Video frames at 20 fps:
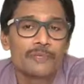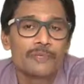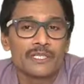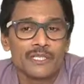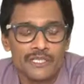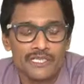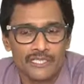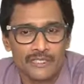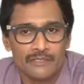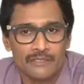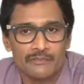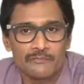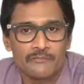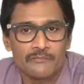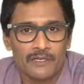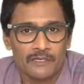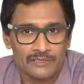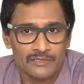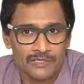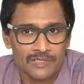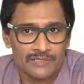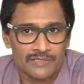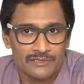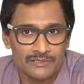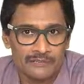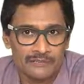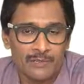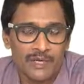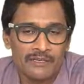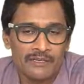particular
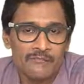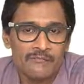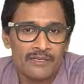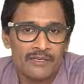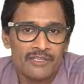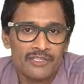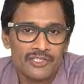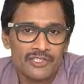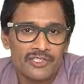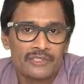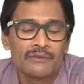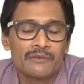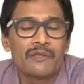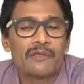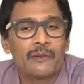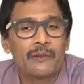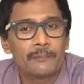functions, one function